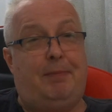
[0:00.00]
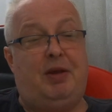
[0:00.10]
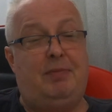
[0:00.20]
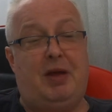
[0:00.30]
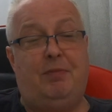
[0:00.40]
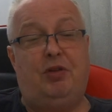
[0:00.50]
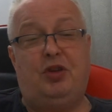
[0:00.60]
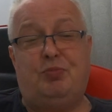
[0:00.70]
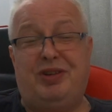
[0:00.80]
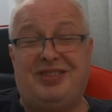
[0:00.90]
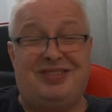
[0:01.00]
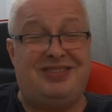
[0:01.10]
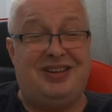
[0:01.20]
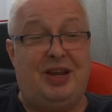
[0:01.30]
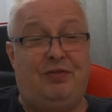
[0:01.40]
happy memories, but
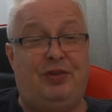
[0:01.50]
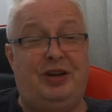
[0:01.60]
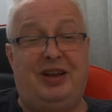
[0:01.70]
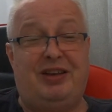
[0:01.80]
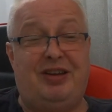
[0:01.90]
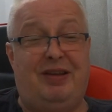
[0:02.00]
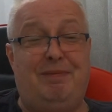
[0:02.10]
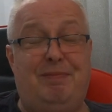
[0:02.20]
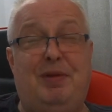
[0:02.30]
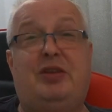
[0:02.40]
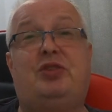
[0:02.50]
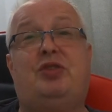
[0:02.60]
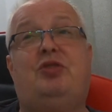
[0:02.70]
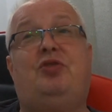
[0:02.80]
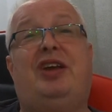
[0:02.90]
nothing that I
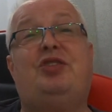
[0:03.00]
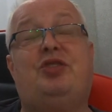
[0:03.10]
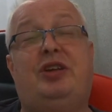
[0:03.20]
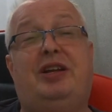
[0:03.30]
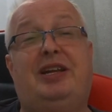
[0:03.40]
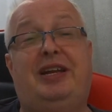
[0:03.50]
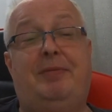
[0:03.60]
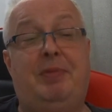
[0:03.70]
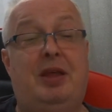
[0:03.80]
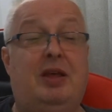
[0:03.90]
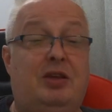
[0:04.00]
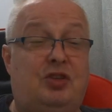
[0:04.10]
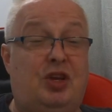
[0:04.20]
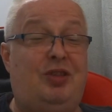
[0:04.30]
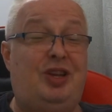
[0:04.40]
miss drastically.
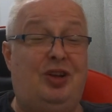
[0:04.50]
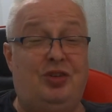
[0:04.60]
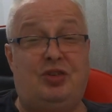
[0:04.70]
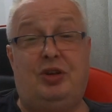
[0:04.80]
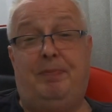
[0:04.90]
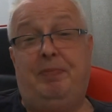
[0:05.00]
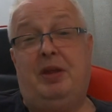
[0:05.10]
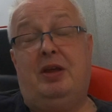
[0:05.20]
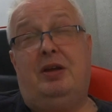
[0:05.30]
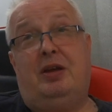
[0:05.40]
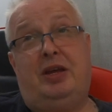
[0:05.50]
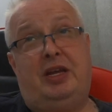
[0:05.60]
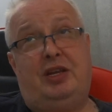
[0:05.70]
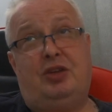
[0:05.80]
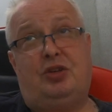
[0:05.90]
So the answer
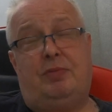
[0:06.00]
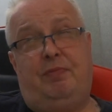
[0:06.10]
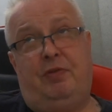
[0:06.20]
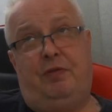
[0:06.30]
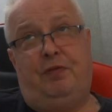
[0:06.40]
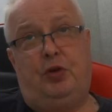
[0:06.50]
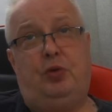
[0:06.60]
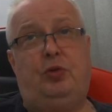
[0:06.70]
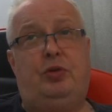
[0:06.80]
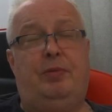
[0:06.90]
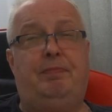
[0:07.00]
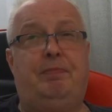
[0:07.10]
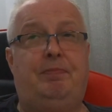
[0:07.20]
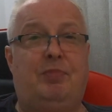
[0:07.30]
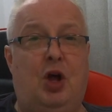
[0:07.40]
is food,
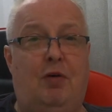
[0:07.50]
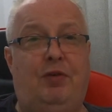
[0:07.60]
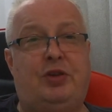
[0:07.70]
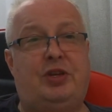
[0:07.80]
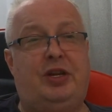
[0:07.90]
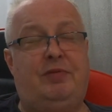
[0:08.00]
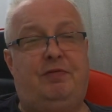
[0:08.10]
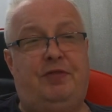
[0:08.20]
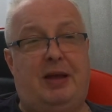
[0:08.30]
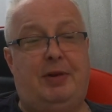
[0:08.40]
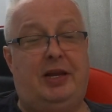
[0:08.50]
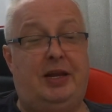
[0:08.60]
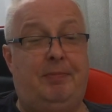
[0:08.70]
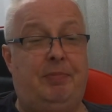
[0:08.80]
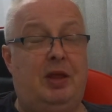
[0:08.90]
obviously
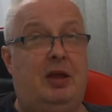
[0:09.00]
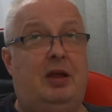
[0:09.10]
family,